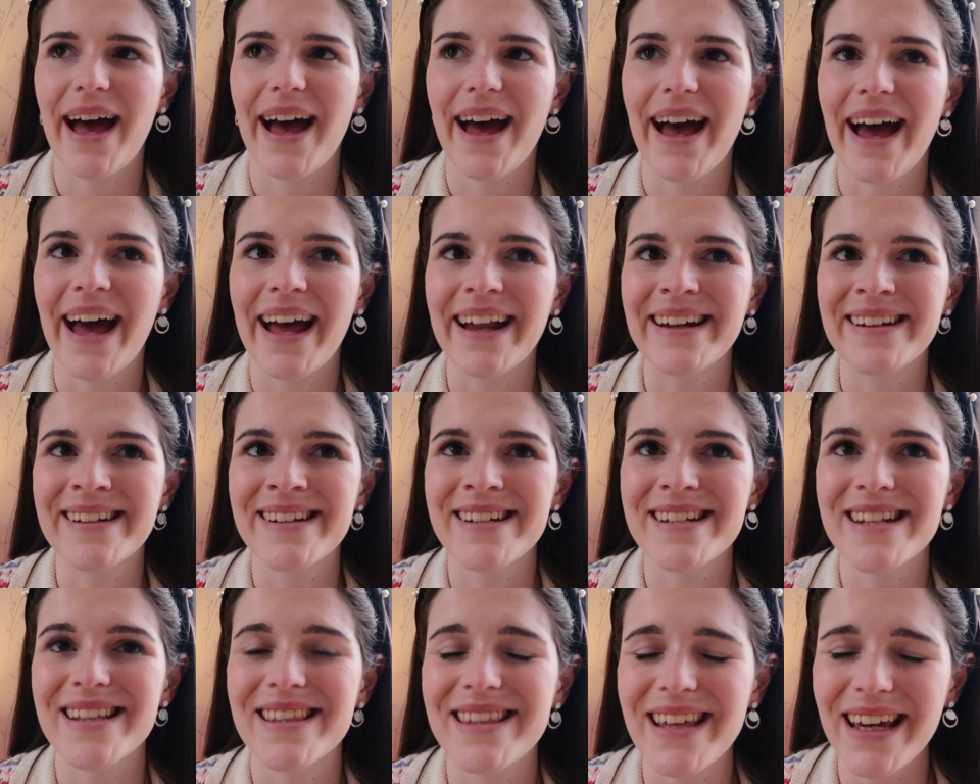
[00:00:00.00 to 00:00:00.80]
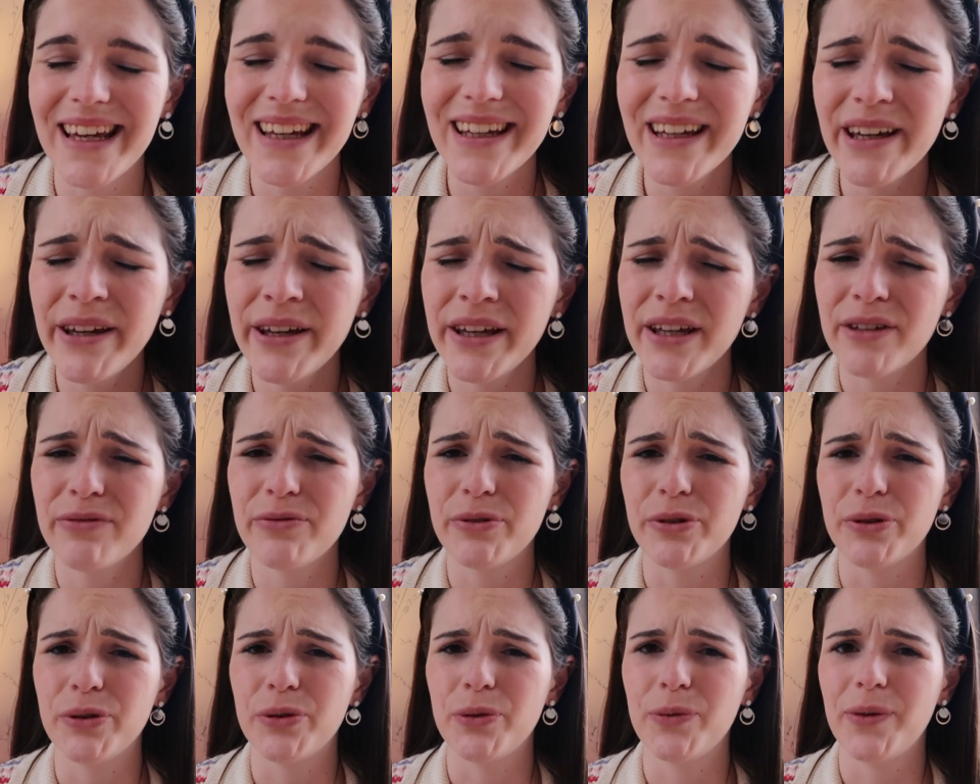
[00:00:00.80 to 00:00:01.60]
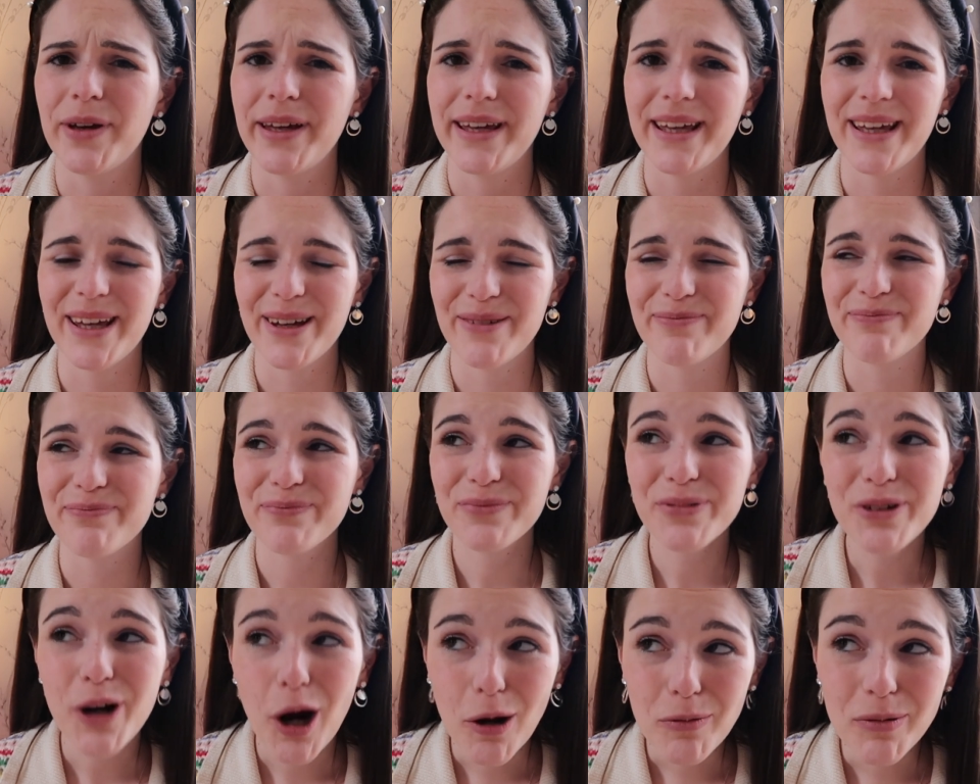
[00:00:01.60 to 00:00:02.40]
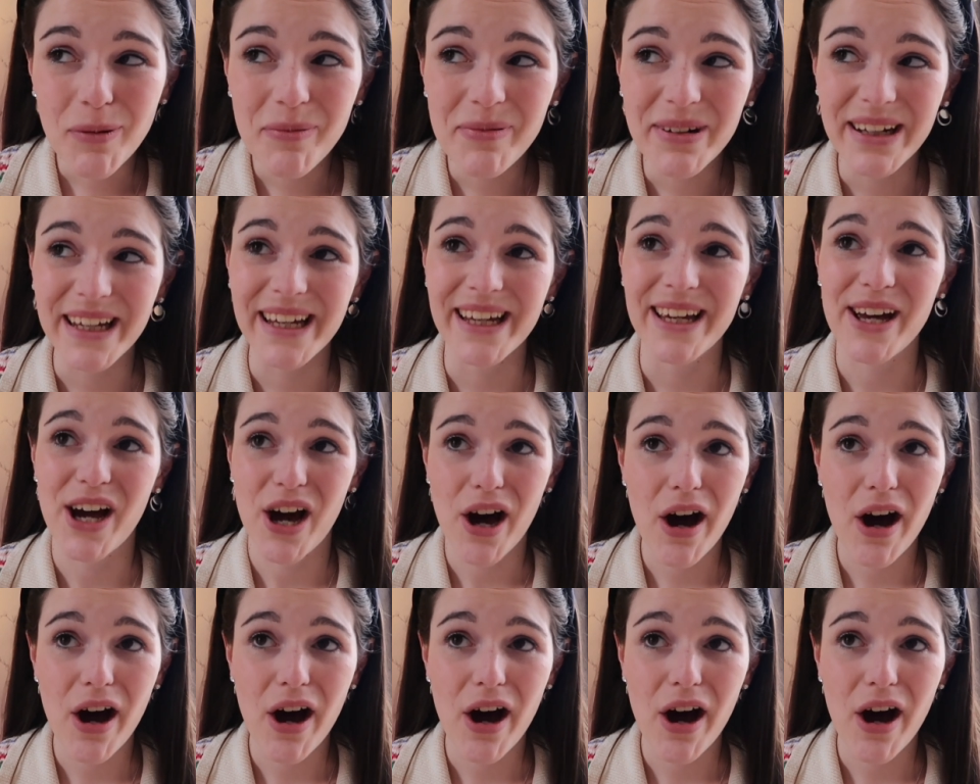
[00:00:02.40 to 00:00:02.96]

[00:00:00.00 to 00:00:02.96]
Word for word: and they can give you probably,